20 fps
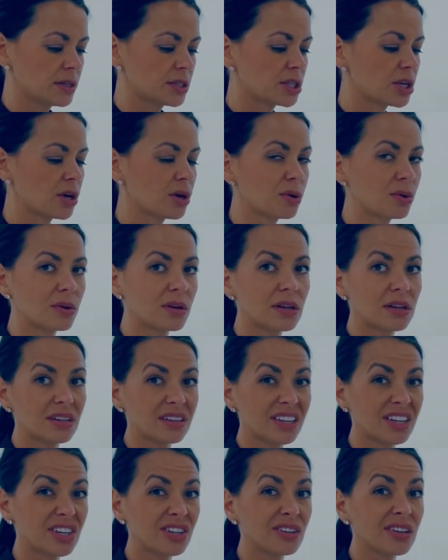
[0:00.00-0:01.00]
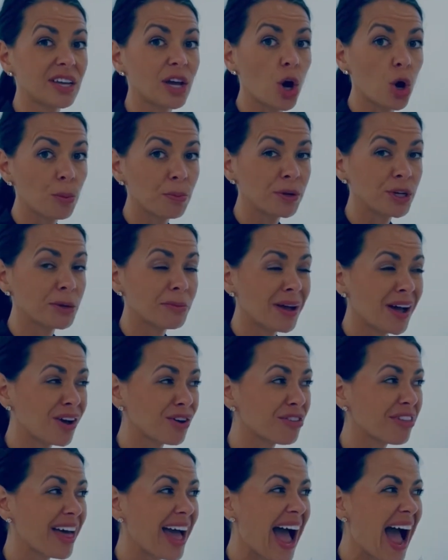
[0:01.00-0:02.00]
So literally open your
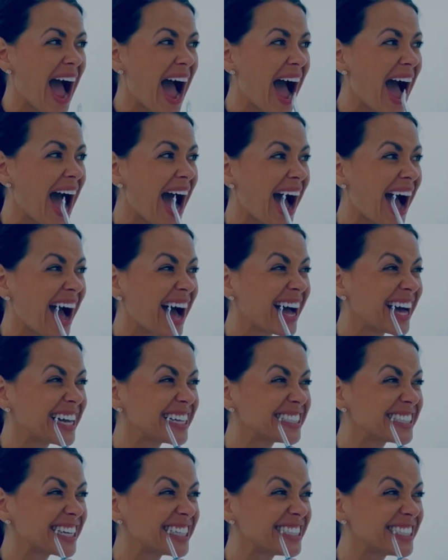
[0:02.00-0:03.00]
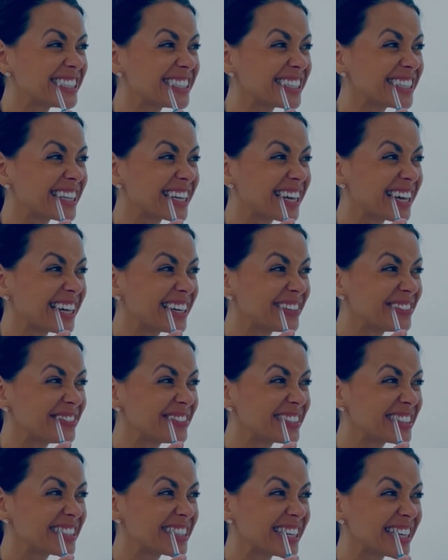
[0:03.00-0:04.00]
mouth, touch it to the
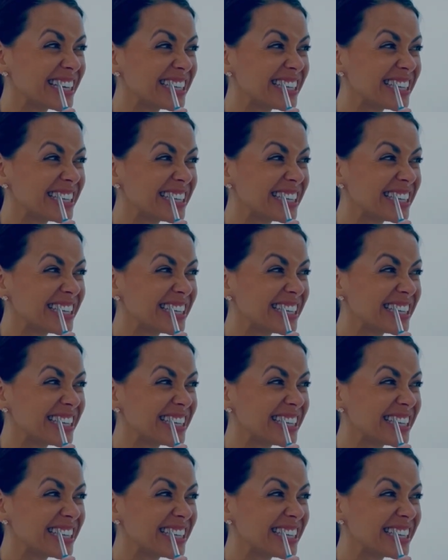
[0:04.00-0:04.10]
gums,